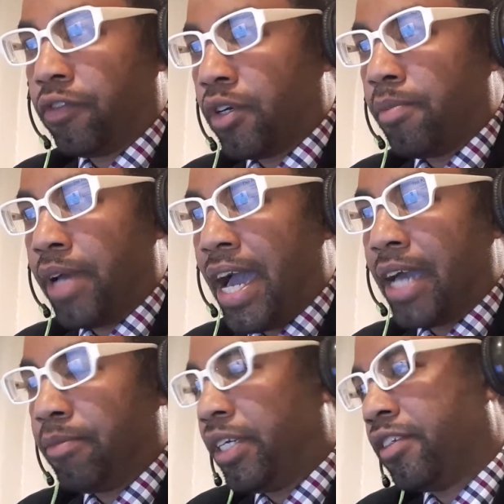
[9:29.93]
for a
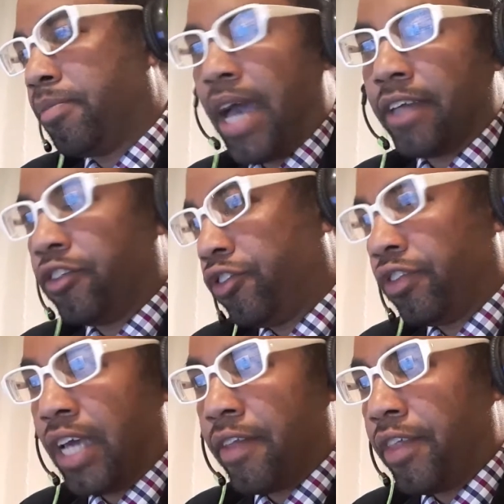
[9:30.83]
bag because the passenger's
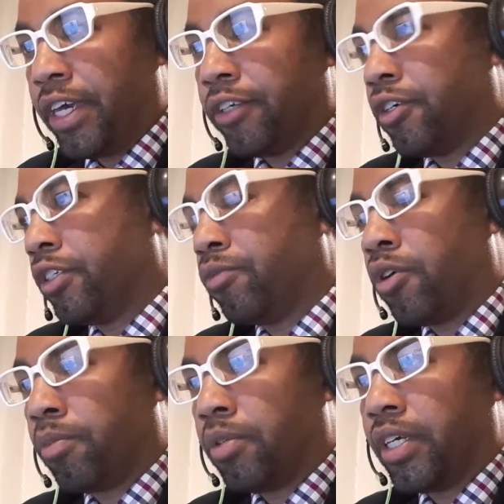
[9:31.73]
not there or on the
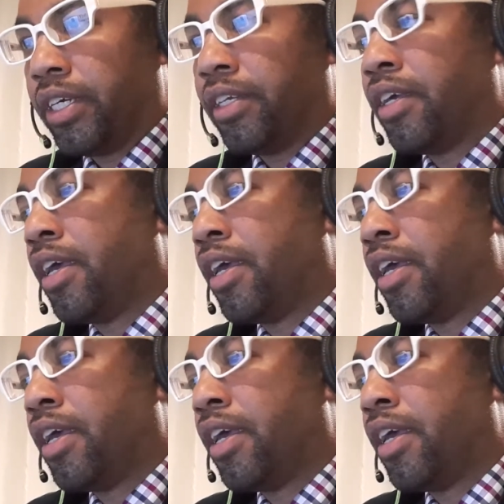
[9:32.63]
wrong plane.